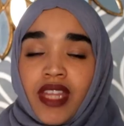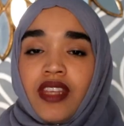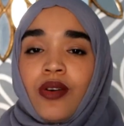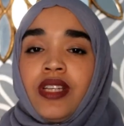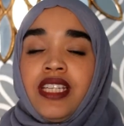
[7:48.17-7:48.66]

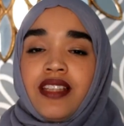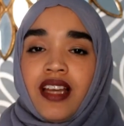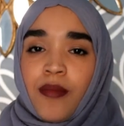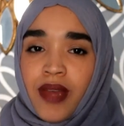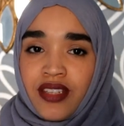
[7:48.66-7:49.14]
The only
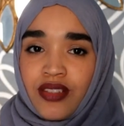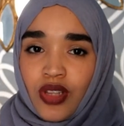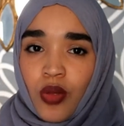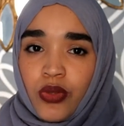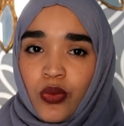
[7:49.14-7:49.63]
time I
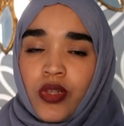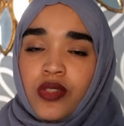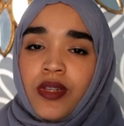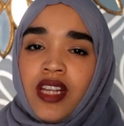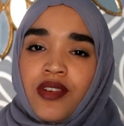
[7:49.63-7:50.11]
stopped
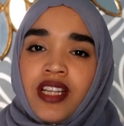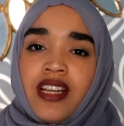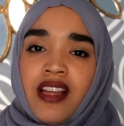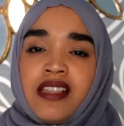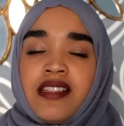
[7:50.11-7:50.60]
was when I
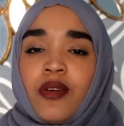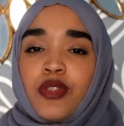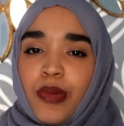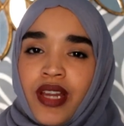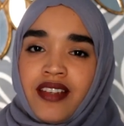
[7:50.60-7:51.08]
realized I was
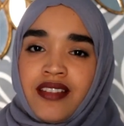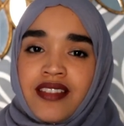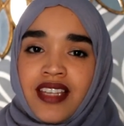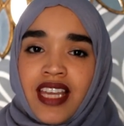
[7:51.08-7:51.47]
pregnant.